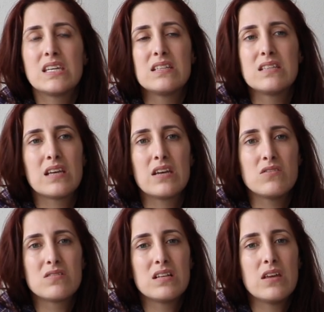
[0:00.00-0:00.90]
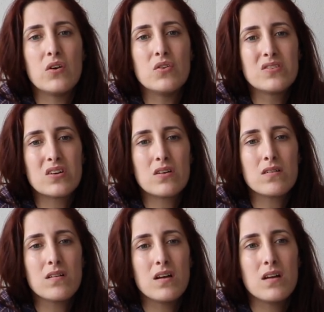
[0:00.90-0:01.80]
it seriously at
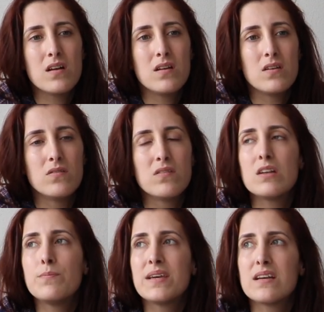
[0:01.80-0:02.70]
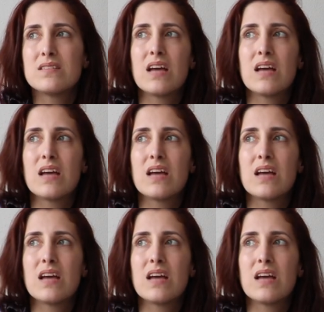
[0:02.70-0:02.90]
all not because